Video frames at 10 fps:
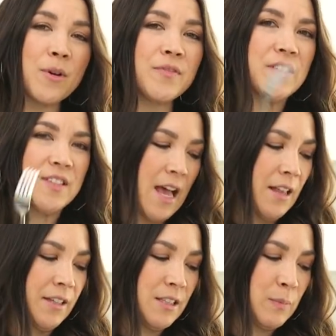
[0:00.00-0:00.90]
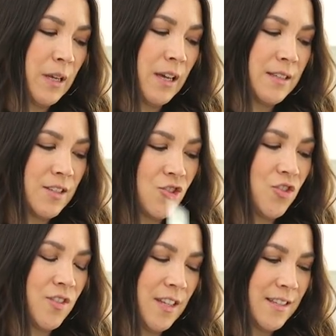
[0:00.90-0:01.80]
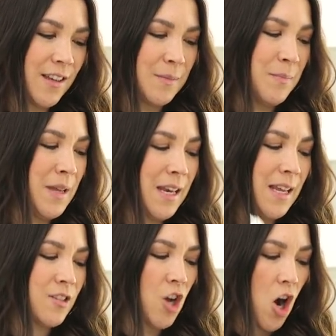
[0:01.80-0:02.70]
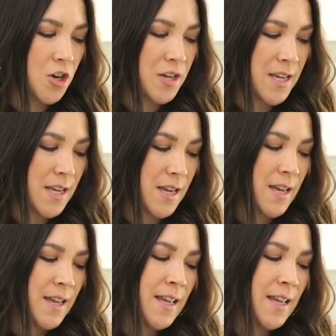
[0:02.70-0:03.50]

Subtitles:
perfect salads because it's like meaty, it's hearty.